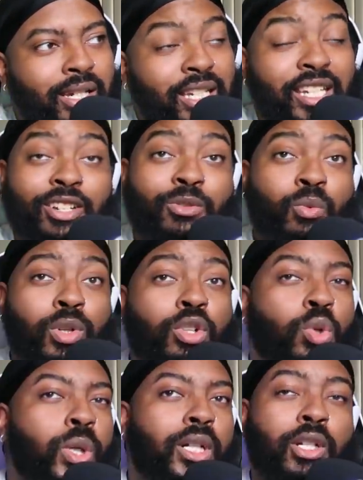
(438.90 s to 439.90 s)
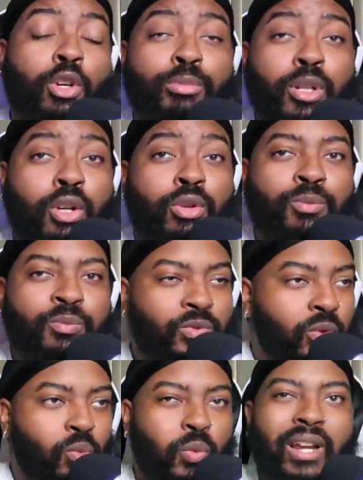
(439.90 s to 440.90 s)
he hit him with a quick low blow.
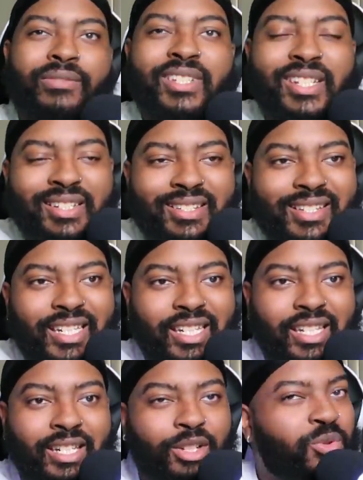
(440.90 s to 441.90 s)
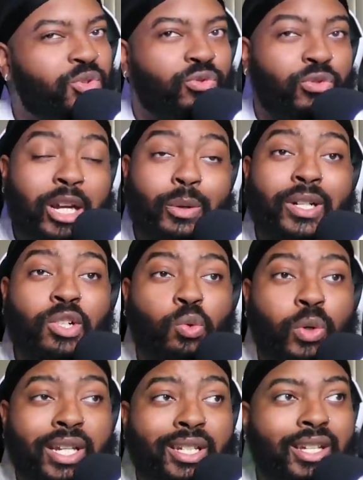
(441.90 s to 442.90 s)
Ref didn't see it. It was very
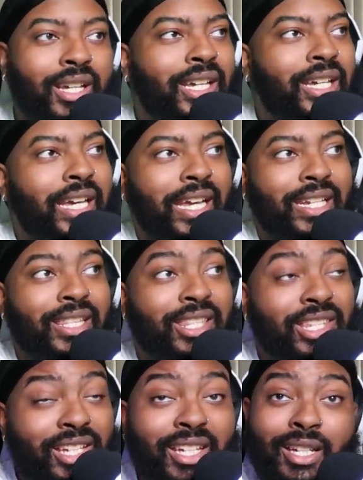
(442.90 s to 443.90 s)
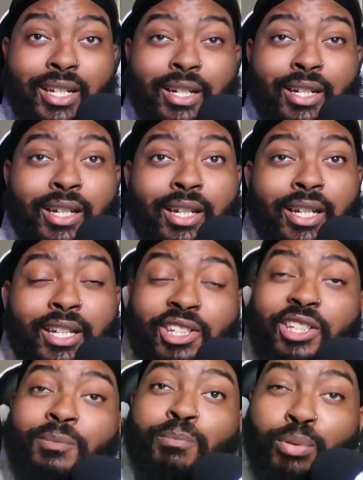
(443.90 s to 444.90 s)
quick. And then
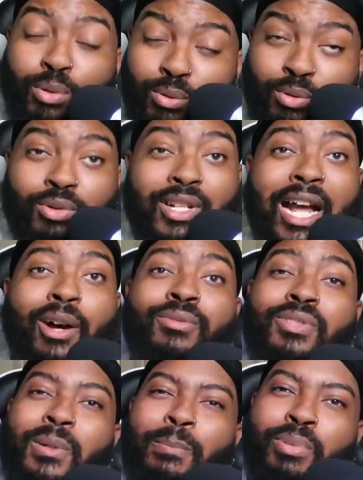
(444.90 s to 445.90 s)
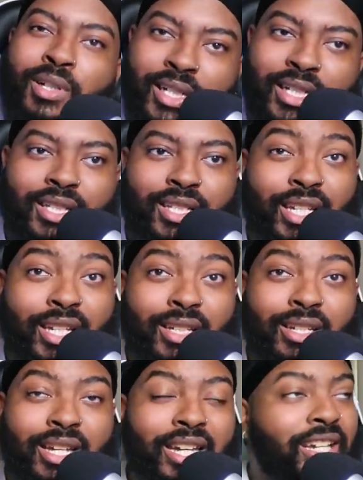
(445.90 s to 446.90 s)
he pulled out the punt
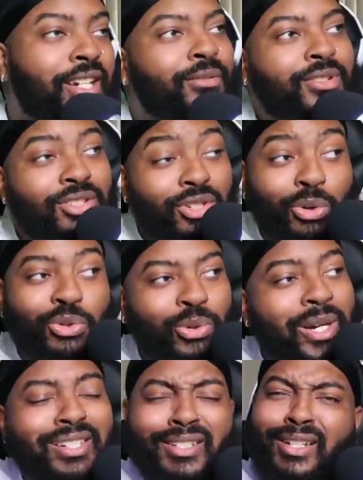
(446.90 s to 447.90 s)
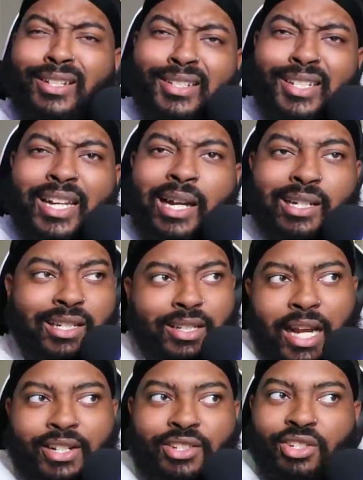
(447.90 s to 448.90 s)
kick, and it was so crazy to see that,
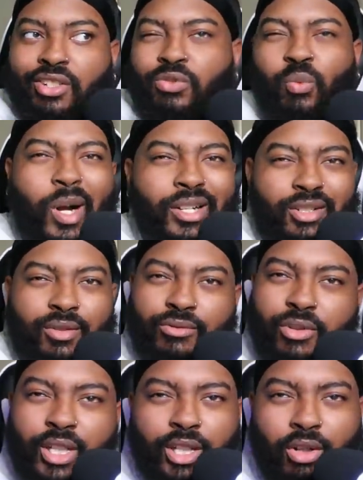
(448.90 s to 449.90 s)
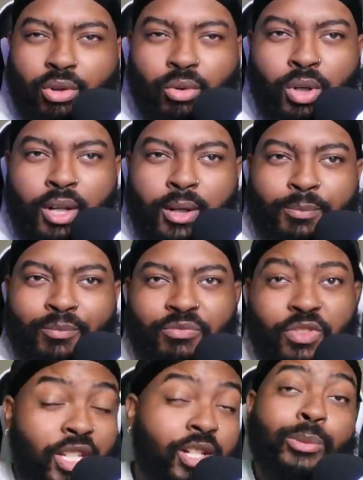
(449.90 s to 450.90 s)
because I just watched the video,
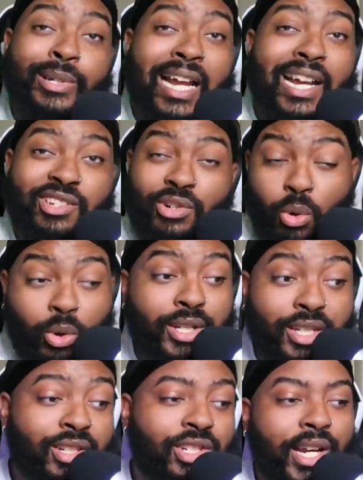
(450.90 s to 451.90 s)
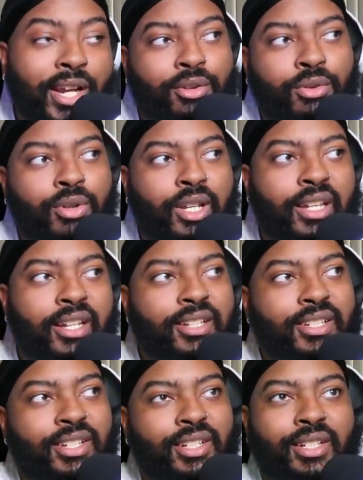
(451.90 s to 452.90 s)
did a reaction on this channel
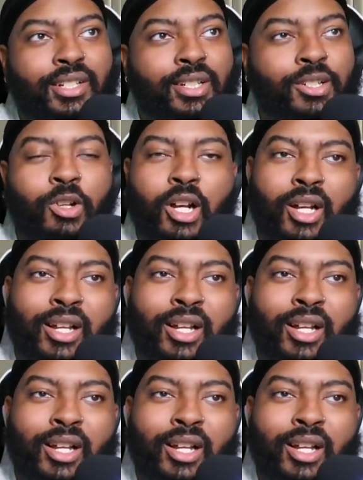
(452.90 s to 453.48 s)
to